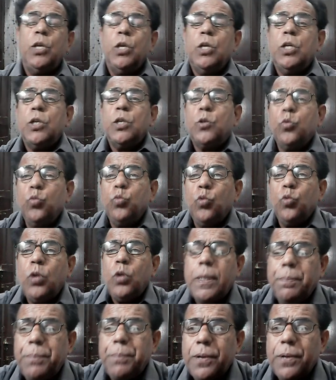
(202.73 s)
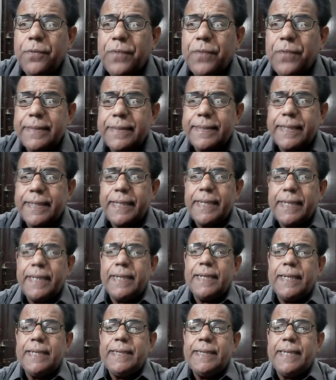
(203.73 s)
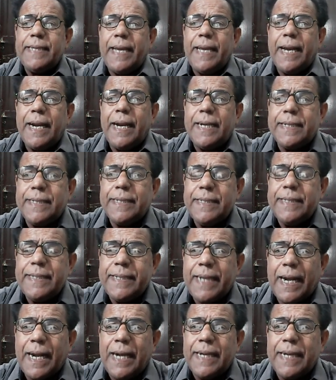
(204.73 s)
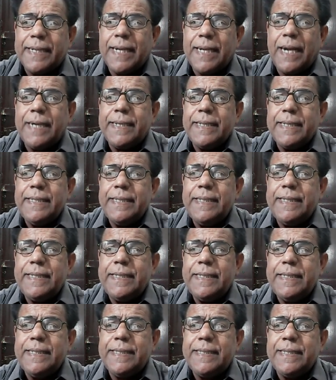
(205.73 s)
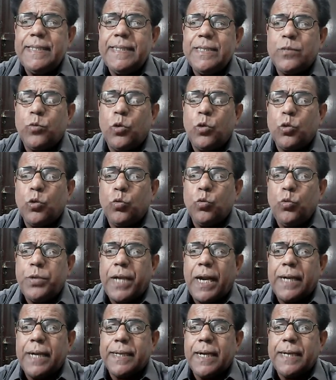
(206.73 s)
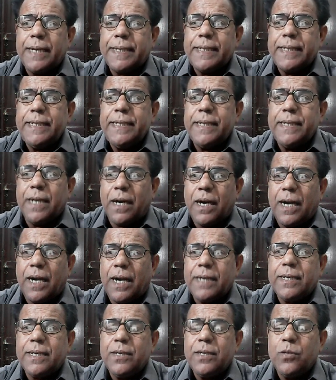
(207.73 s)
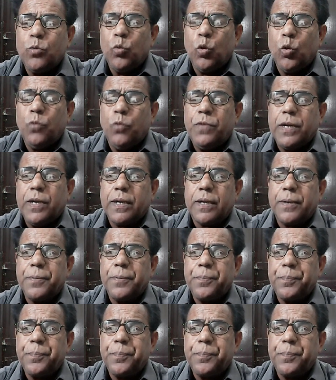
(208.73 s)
Tool number 1 say that delta t is equal to delta t naught over